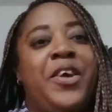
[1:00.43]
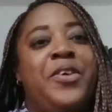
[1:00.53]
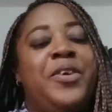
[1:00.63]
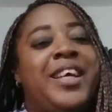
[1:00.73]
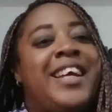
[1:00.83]

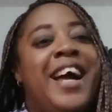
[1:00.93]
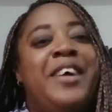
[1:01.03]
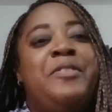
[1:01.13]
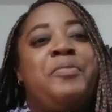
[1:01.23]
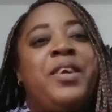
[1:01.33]
You
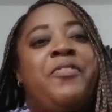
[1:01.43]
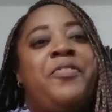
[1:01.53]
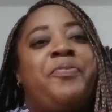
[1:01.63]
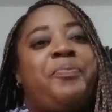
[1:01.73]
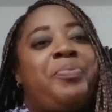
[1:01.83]
can't be
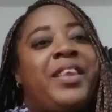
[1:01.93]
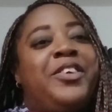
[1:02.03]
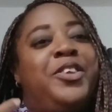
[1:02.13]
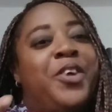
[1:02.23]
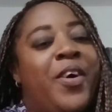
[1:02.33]

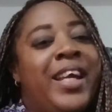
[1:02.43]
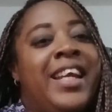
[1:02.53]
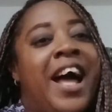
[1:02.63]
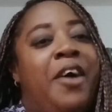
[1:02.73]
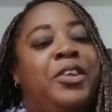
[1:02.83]

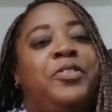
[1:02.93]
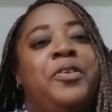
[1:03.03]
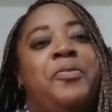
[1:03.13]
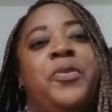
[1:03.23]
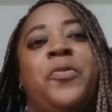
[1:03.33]
drawing out
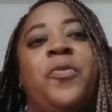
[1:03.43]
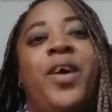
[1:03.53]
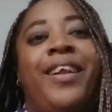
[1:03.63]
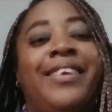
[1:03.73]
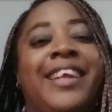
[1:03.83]
from the
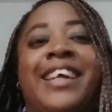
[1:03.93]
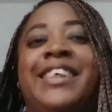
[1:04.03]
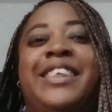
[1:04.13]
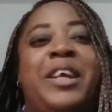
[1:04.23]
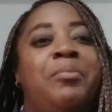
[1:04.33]
well that
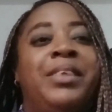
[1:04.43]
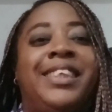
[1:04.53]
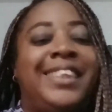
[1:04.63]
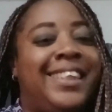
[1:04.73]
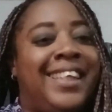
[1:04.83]
is
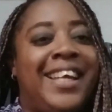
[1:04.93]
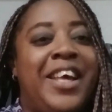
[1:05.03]
empty.